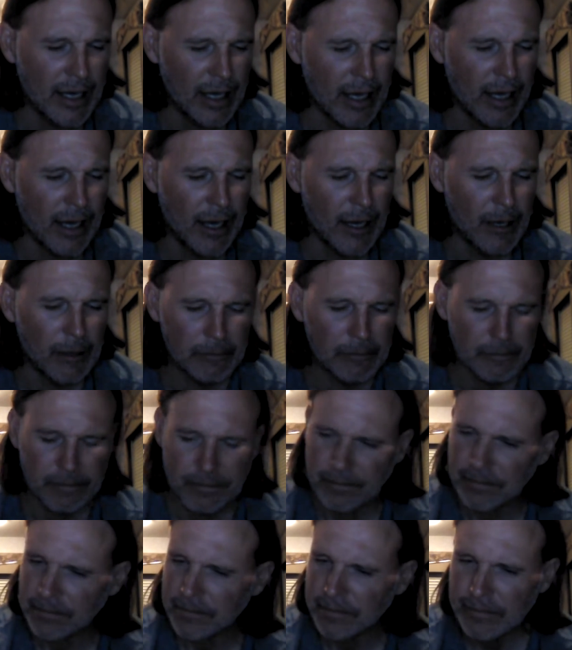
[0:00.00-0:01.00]
after the
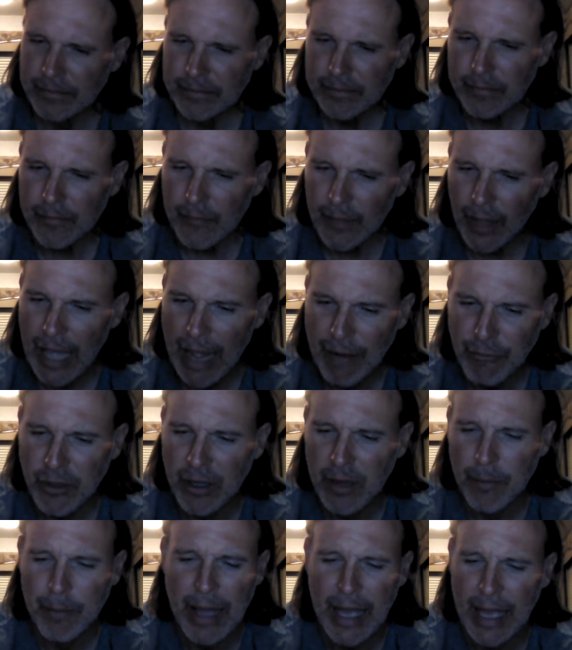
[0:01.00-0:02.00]
debate, like I said,
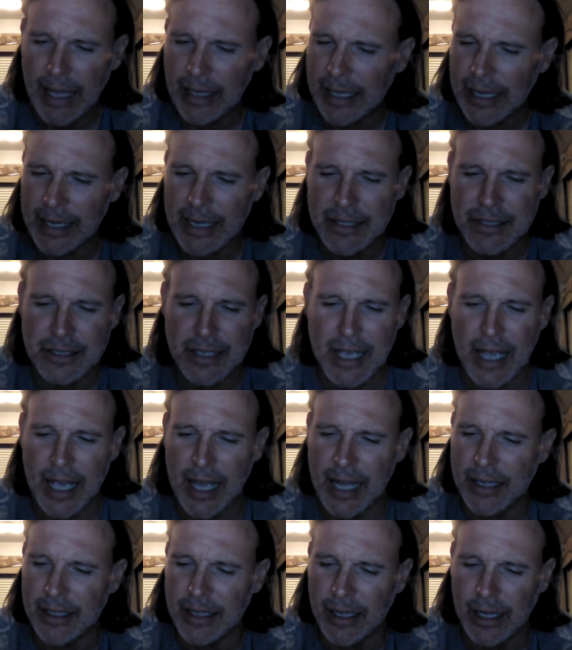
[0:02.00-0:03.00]
Chuck Todd,
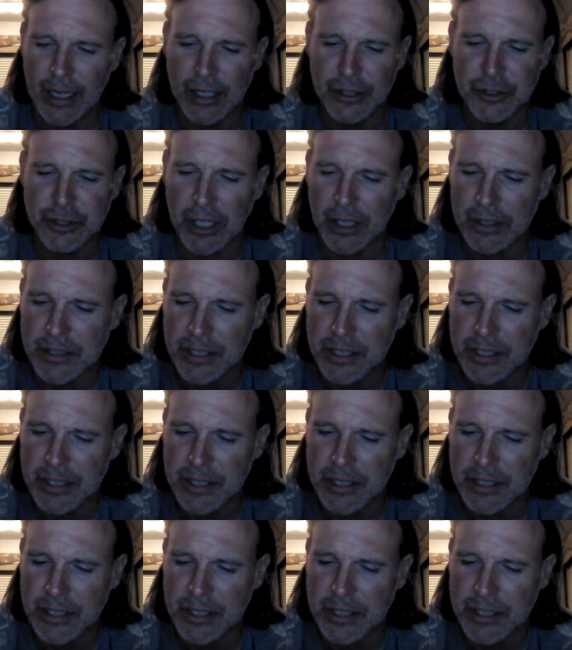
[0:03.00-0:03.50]
Savannah,